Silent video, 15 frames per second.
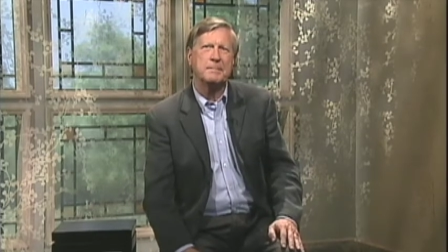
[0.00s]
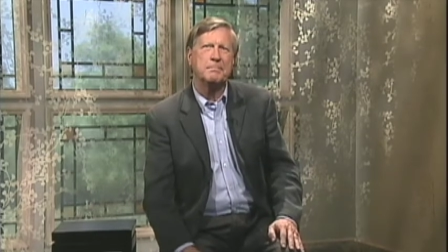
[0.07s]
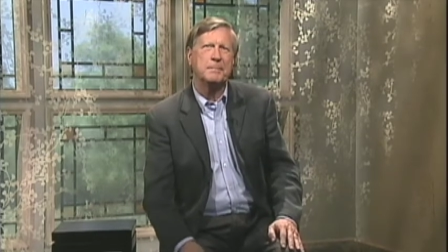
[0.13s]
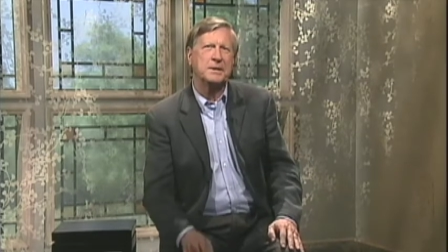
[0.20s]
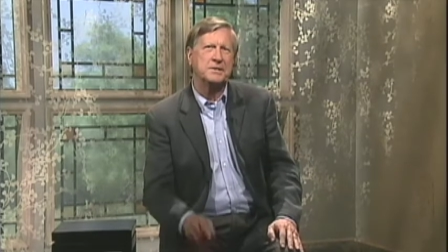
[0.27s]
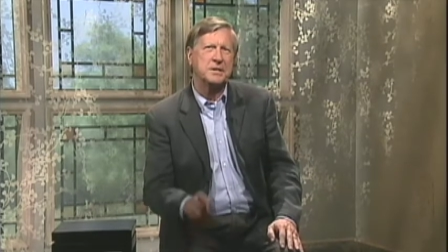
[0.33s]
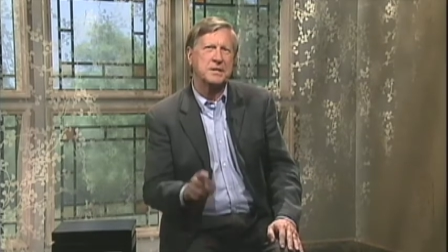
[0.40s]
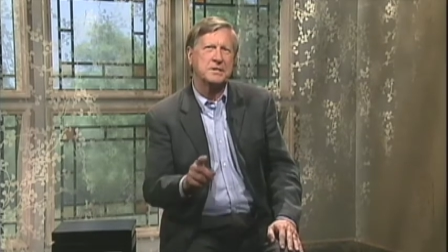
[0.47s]

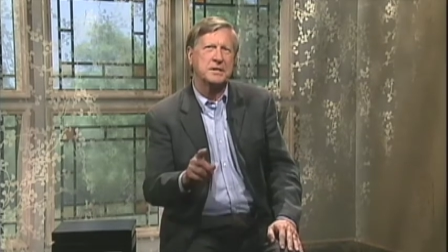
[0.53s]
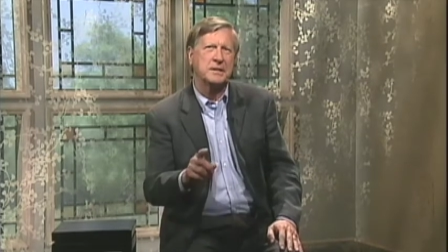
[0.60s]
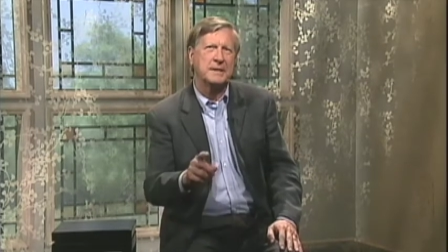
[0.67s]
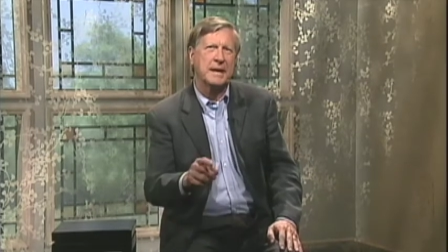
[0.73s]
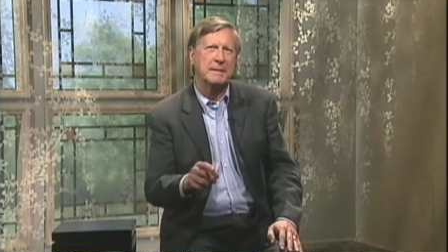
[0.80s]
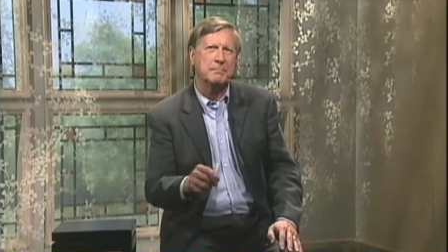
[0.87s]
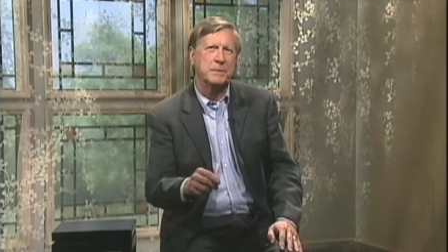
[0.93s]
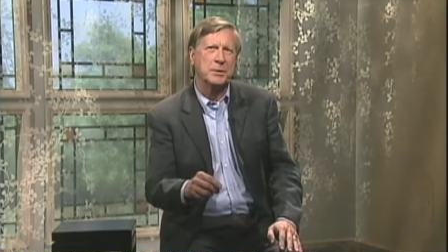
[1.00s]
But just at
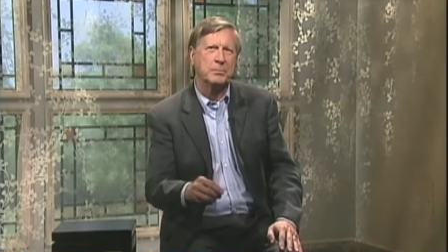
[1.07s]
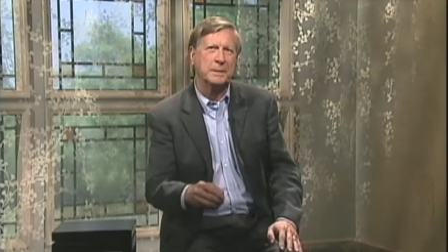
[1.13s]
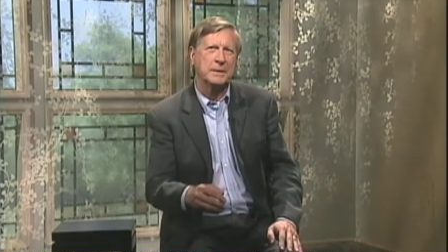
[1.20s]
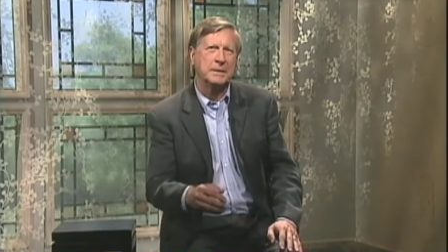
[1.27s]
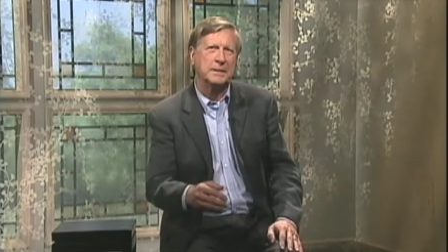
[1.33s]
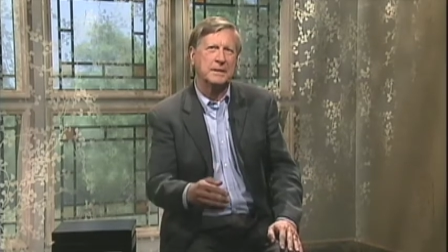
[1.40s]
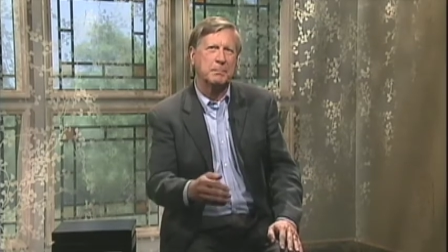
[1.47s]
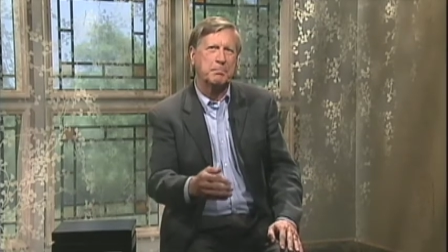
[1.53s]
that moment,
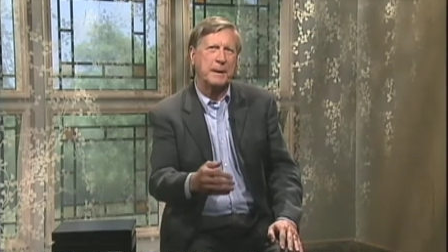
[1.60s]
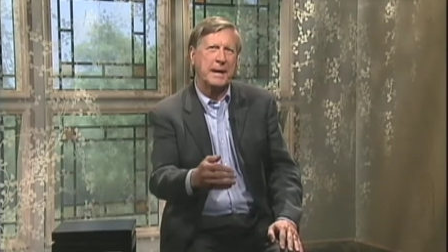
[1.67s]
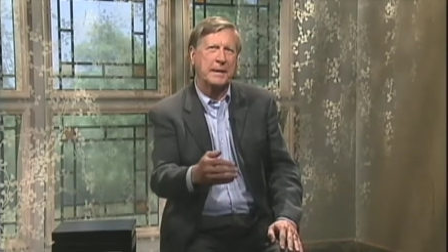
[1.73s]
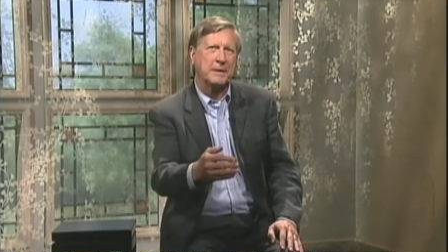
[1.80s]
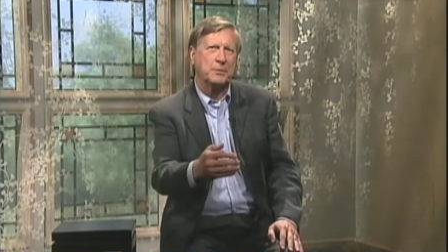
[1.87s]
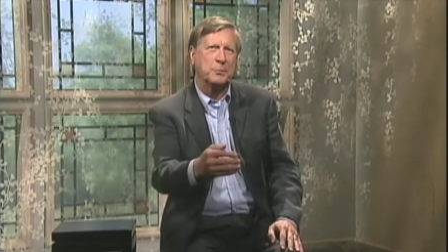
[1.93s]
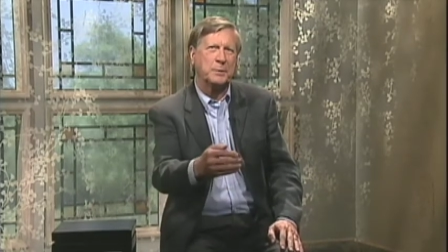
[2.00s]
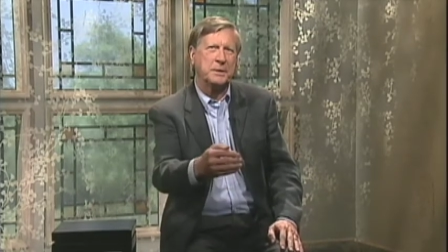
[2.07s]
the
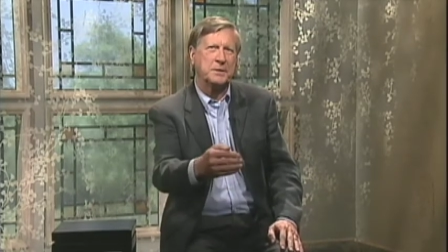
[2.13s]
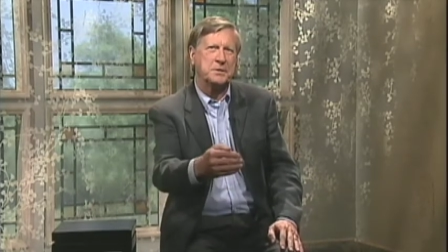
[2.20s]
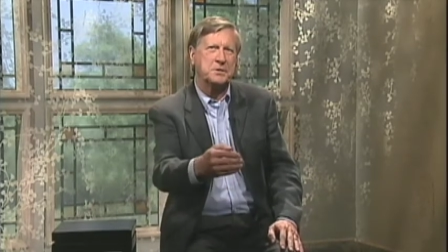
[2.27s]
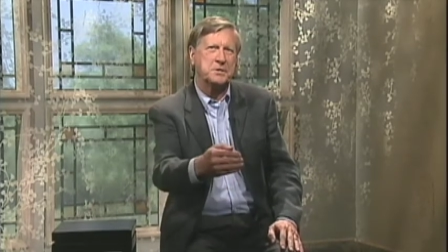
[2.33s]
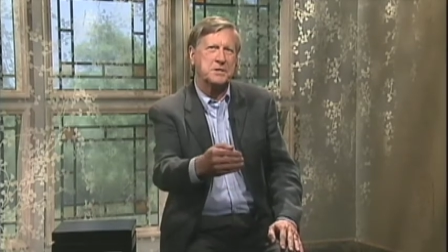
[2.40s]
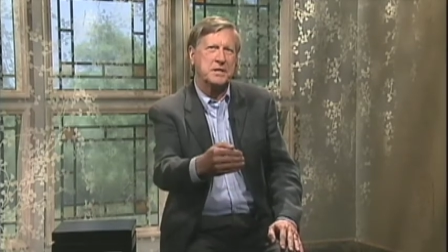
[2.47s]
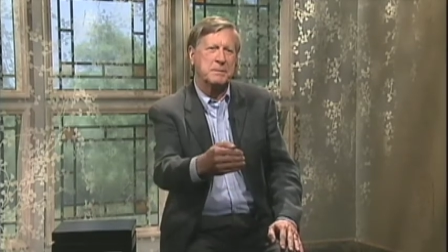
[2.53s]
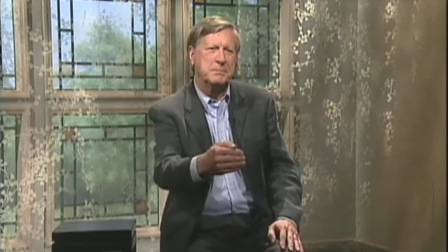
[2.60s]
paddle wheel
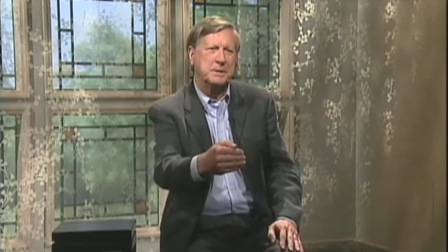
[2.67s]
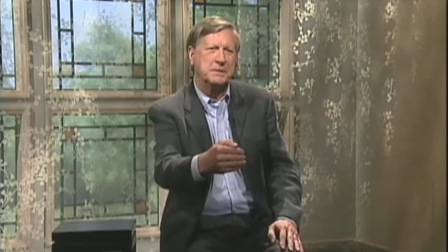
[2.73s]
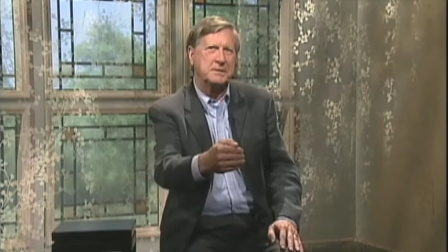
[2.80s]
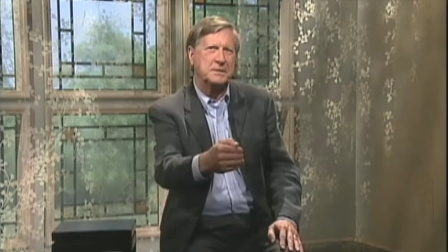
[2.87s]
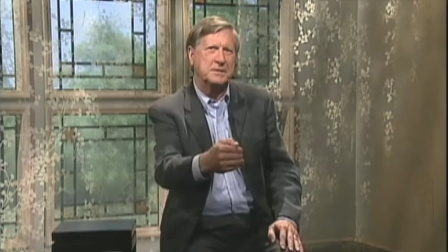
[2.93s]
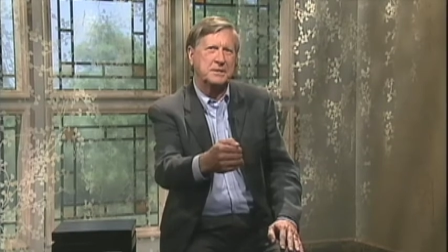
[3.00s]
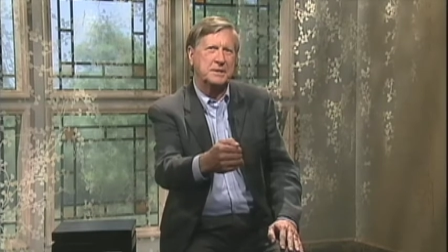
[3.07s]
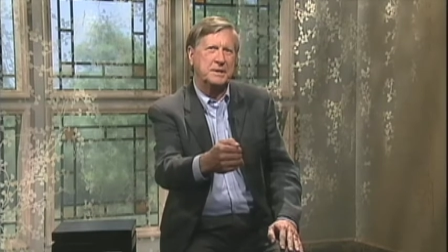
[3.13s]
steamer
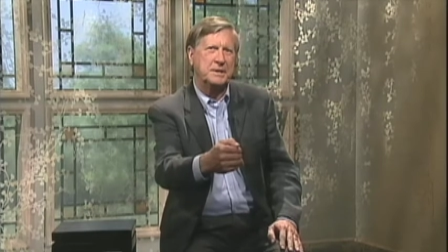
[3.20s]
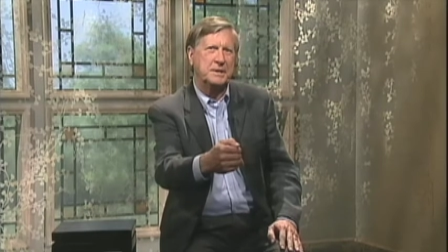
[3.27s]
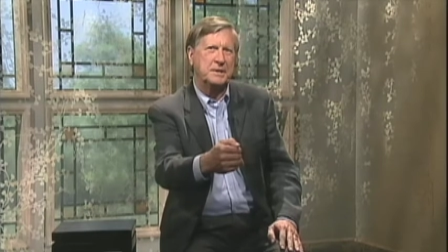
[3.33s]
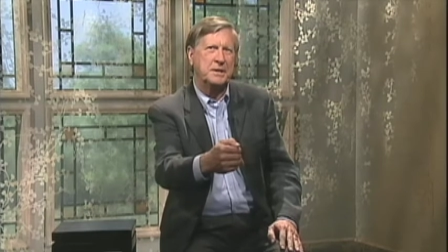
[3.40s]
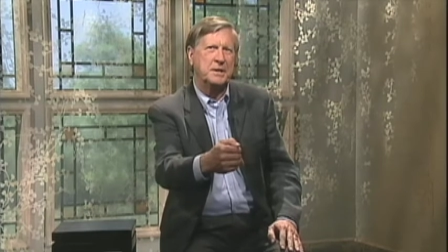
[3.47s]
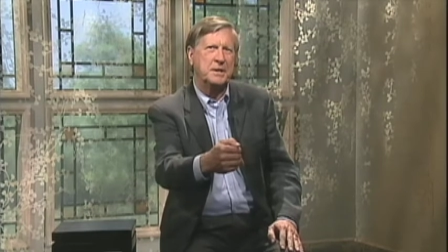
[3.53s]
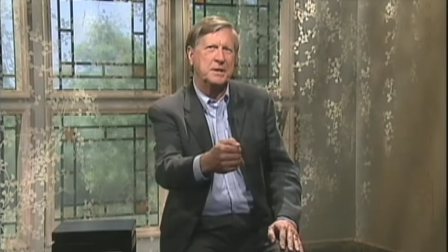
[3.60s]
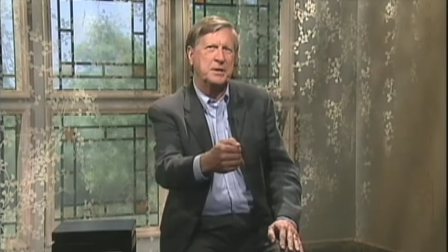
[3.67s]

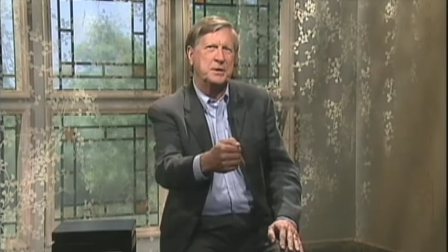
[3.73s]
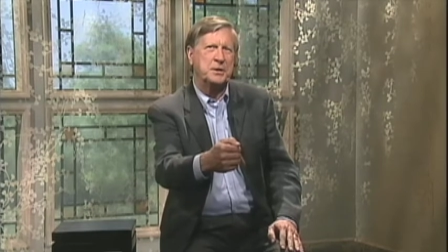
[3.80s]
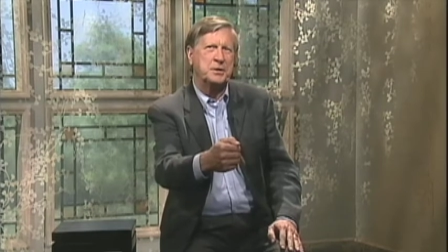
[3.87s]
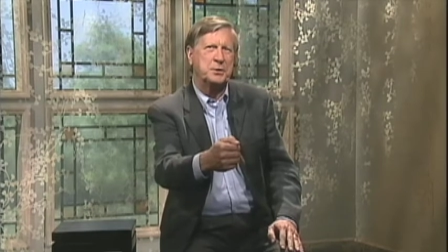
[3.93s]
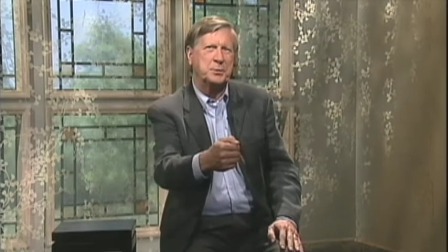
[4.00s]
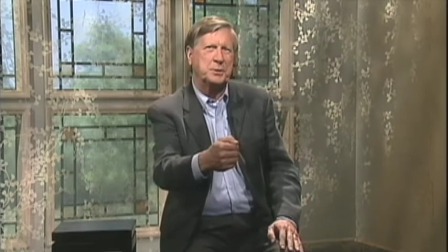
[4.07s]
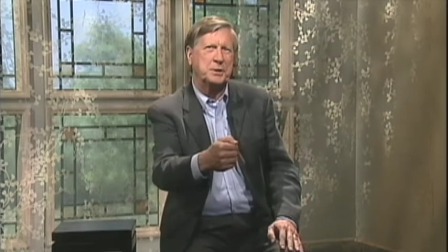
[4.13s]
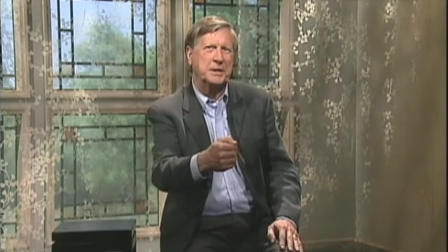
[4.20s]
turned
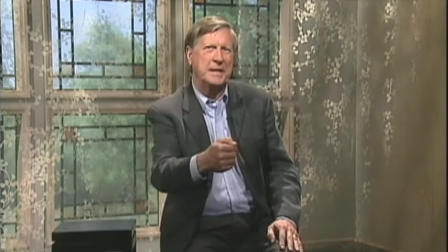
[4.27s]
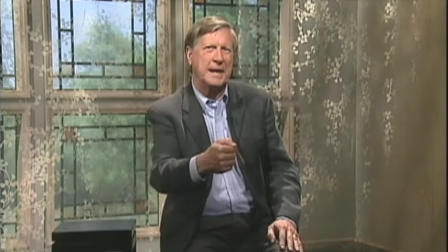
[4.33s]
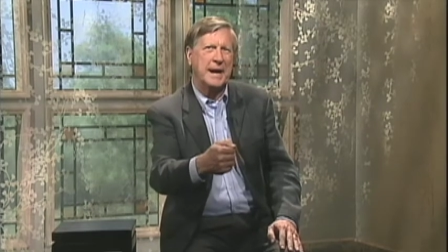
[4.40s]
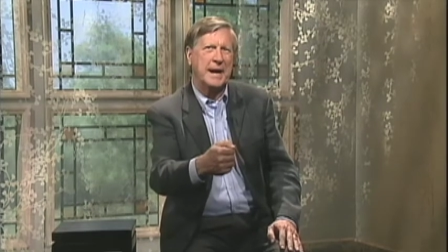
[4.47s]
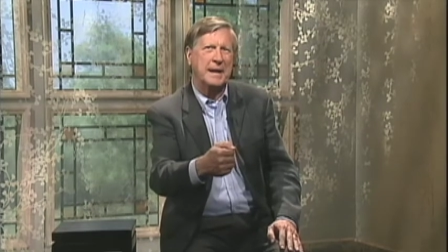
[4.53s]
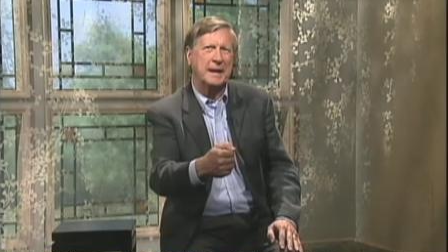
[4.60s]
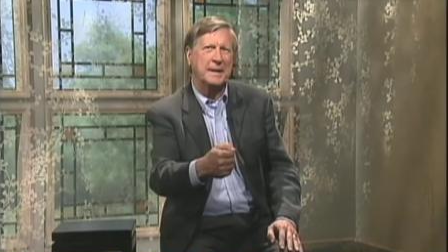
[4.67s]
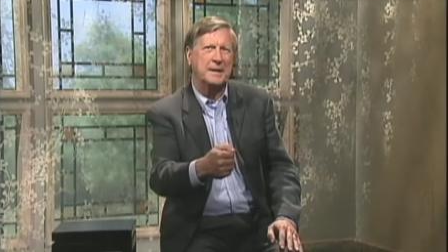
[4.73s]
toward the
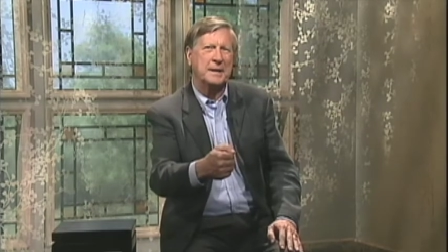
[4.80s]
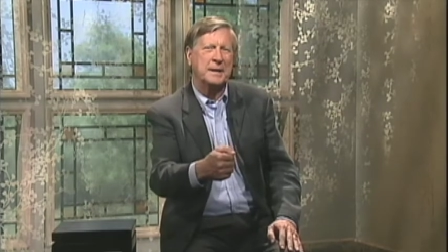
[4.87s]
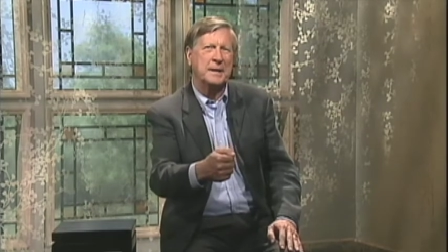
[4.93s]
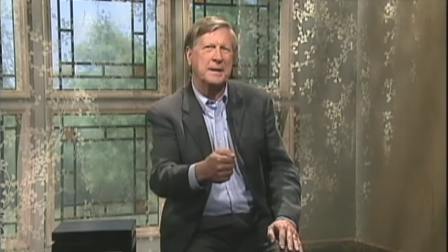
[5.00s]
island,